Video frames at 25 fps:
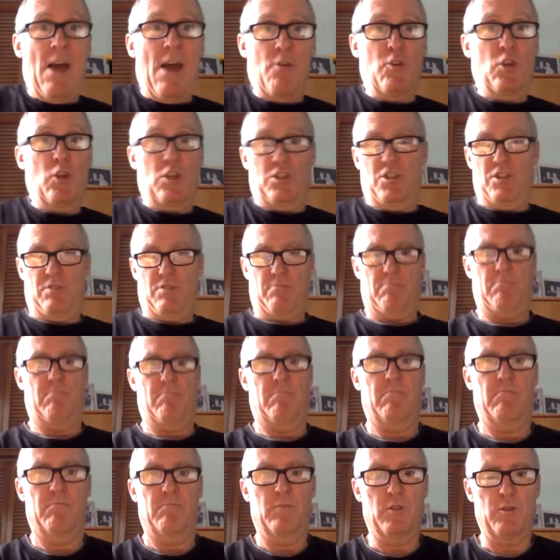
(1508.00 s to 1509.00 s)
you could just
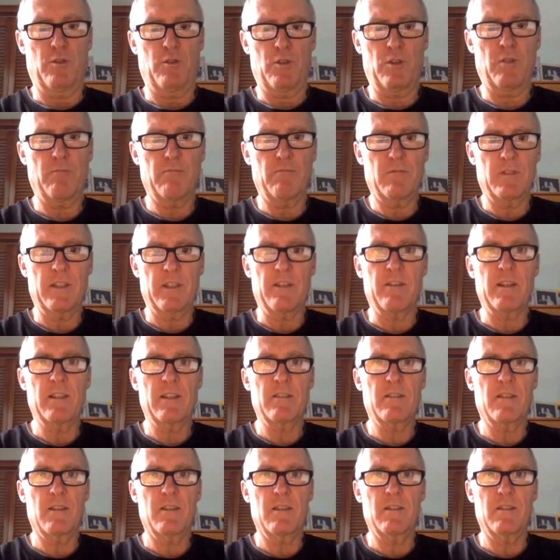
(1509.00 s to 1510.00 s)
there it
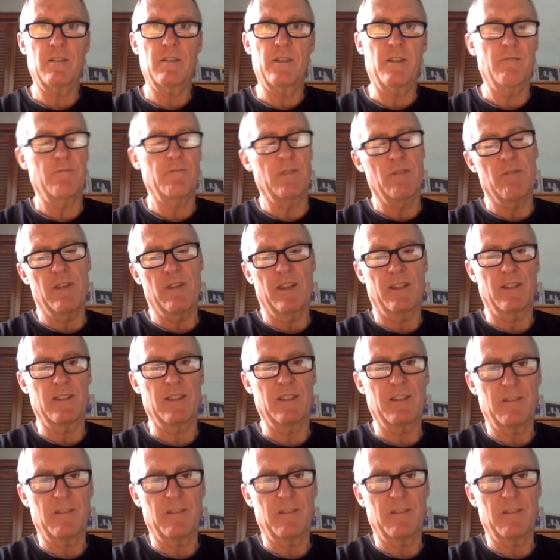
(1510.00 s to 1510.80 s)
is. No, don't like it.